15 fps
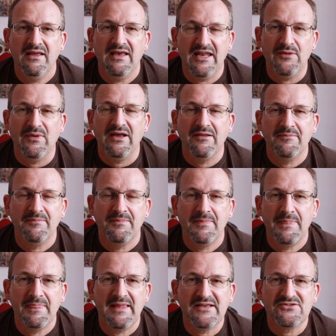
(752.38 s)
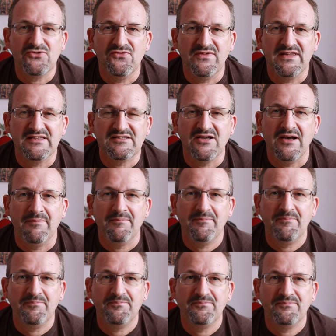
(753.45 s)
Anyway, that's all for this time.
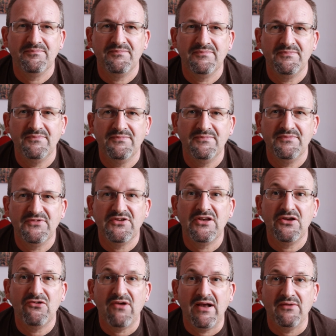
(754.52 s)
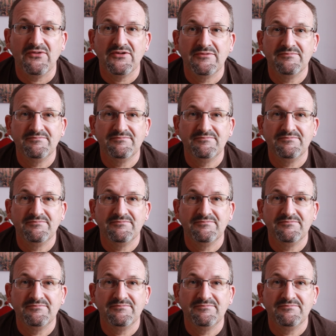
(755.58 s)
See you around.